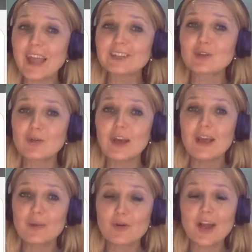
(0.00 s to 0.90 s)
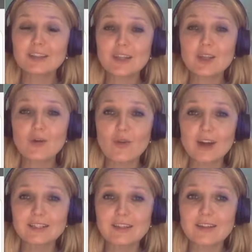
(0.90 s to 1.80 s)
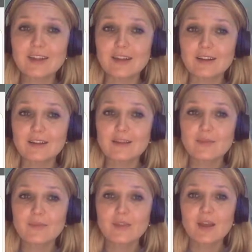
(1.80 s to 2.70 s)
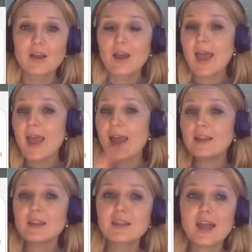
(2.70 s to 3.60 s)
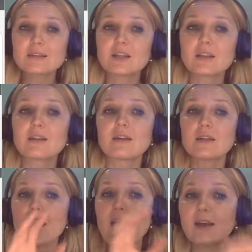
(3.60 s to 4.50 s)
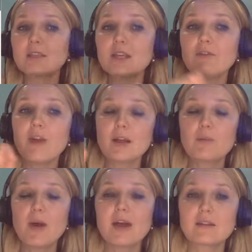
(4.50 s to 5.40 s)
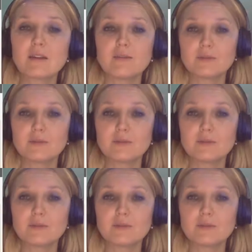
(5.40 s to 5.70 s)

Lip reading: to practice your writing skills. Any sentences, active and passive.